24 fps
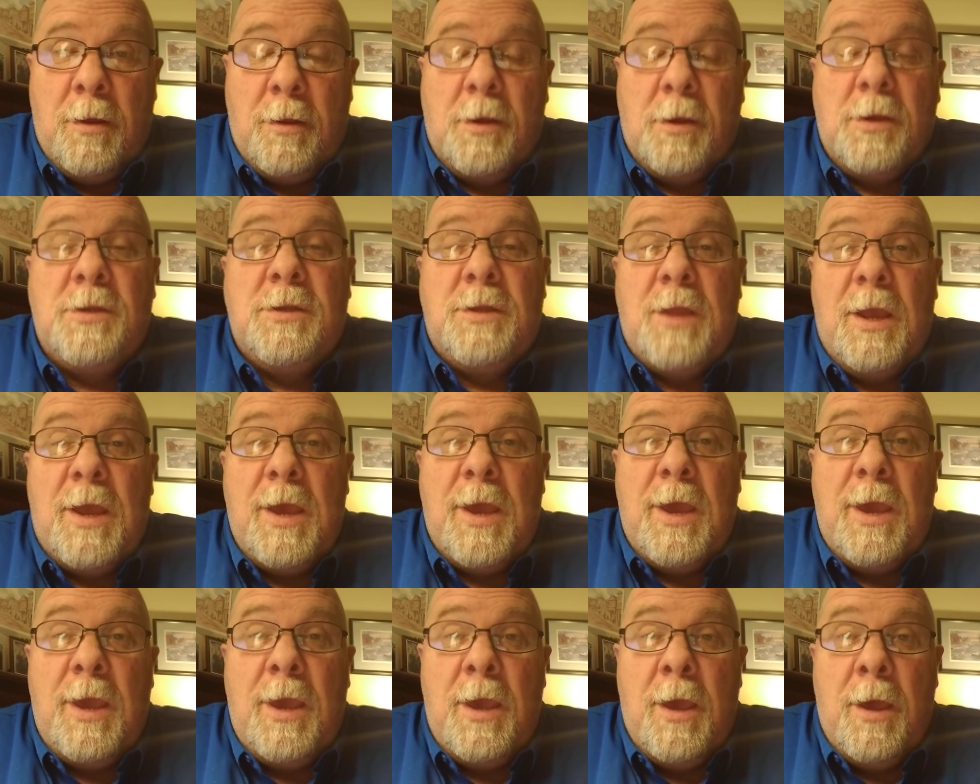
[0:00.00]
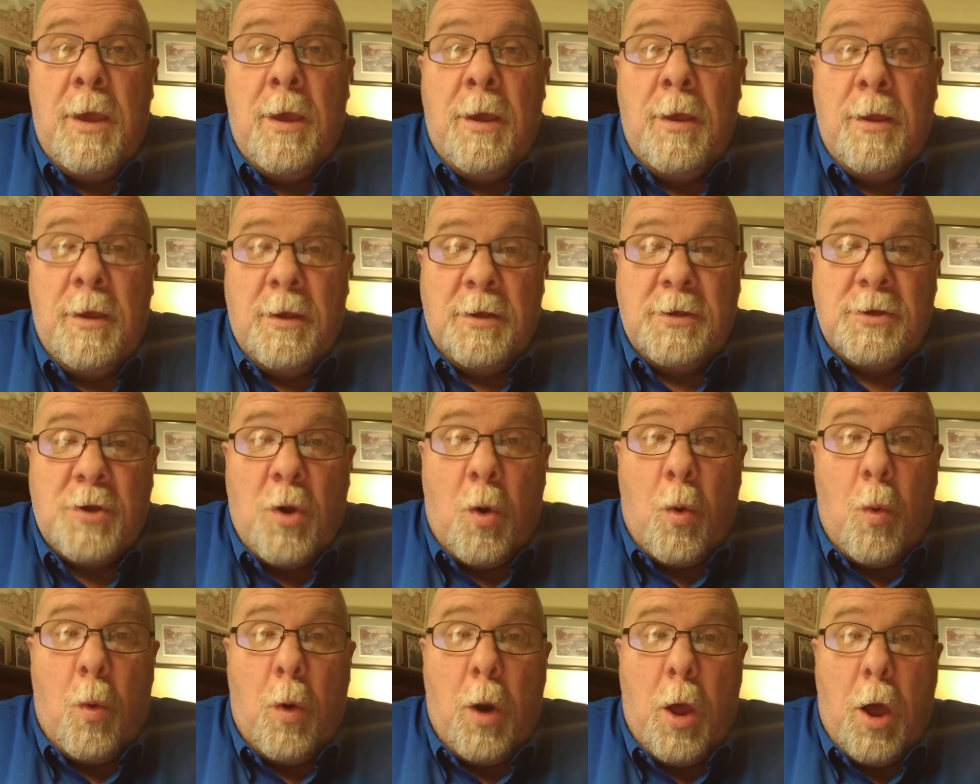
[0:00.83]
This day, this
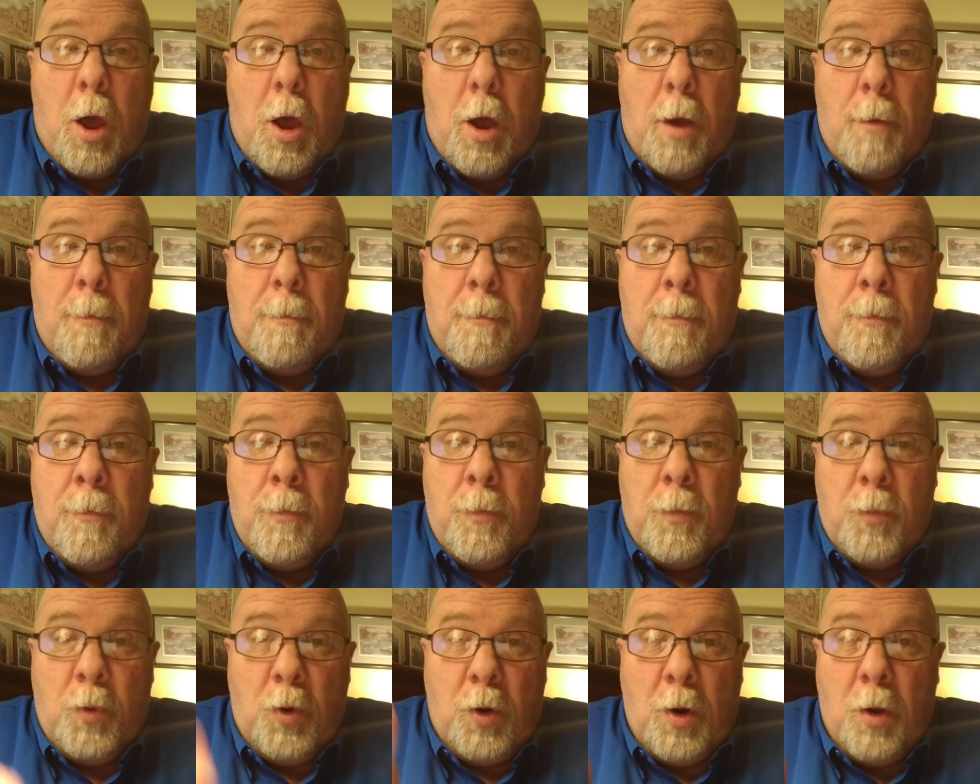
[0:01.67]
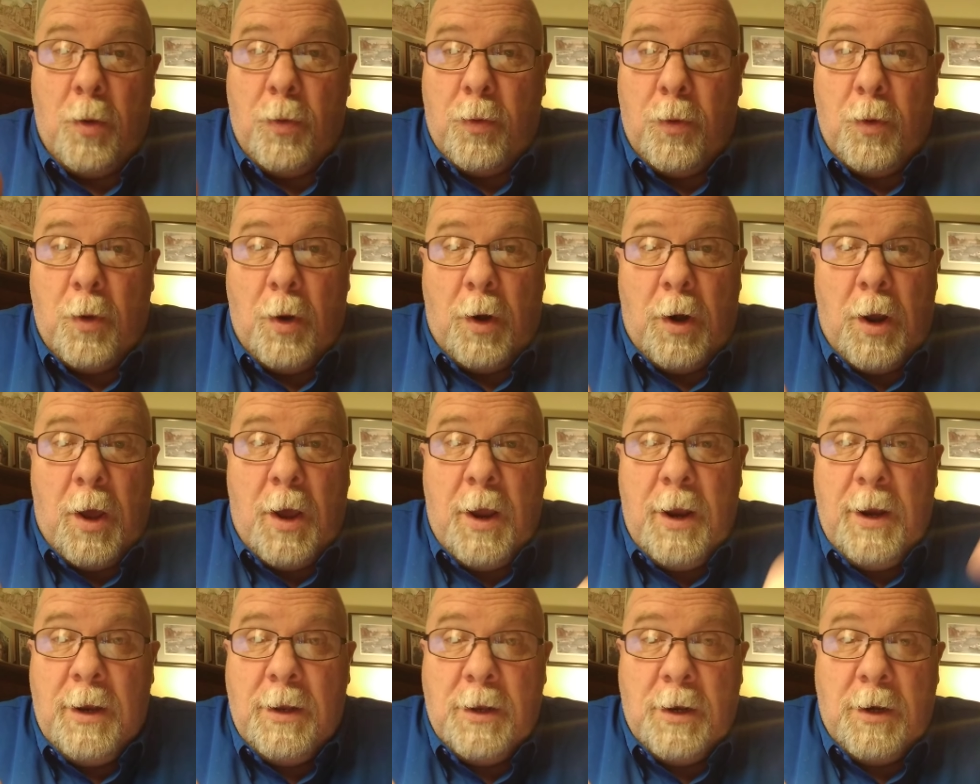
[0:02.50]
Olam, you know, through the
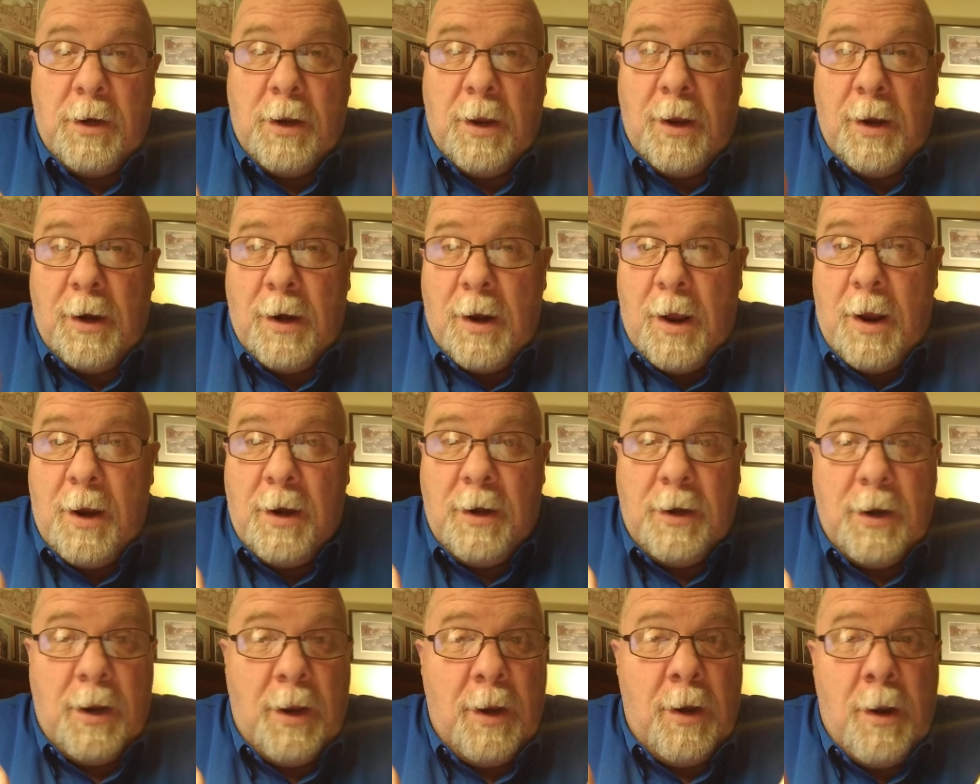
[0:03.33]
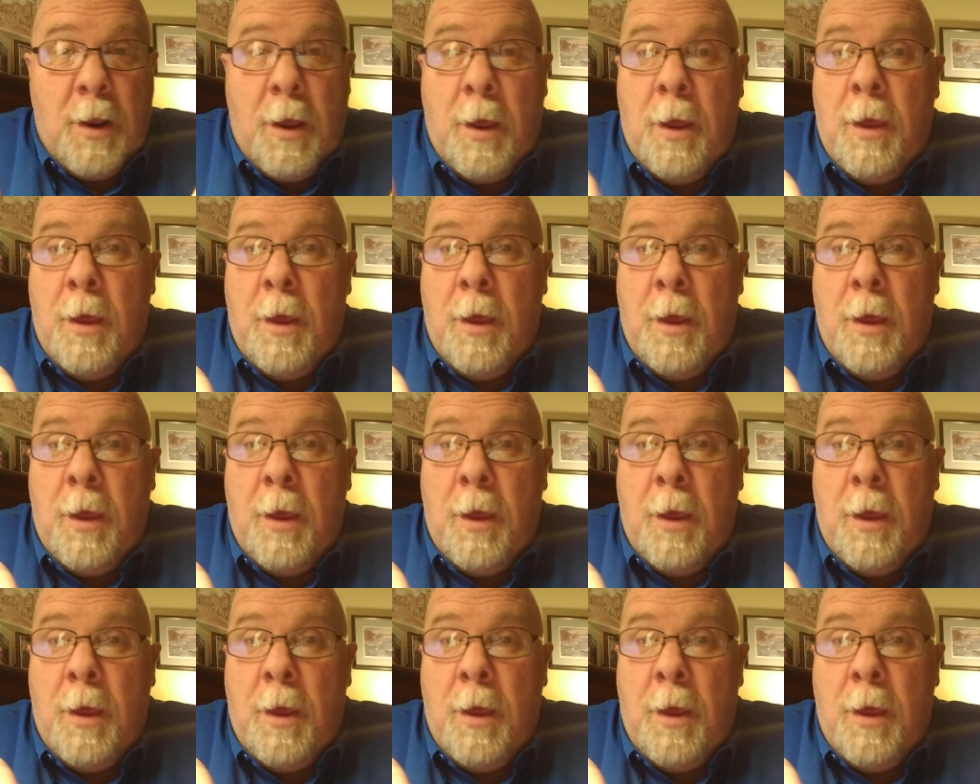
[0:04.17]
night, the day, night, day.